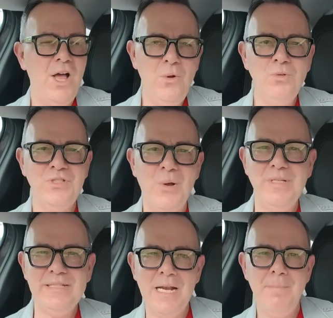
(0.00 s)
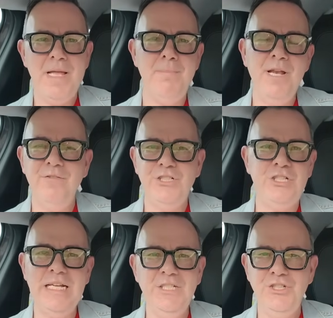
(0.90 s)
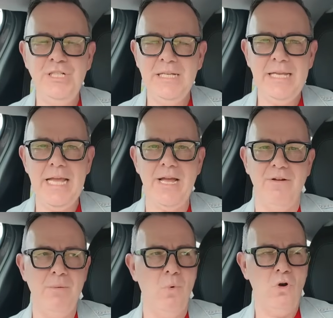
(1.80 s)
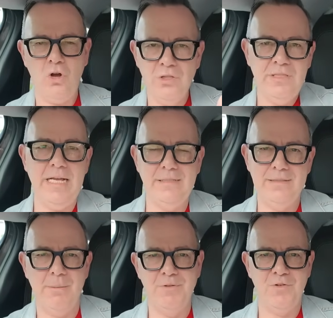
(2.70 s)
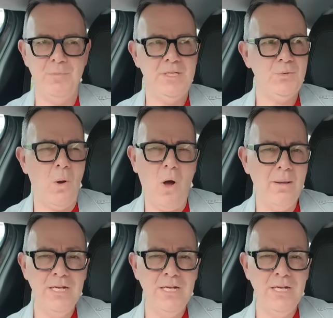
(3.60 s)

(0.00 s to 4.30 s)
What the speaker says: And also, it's going to be a bit of a changing gear in what content's coming from me as well.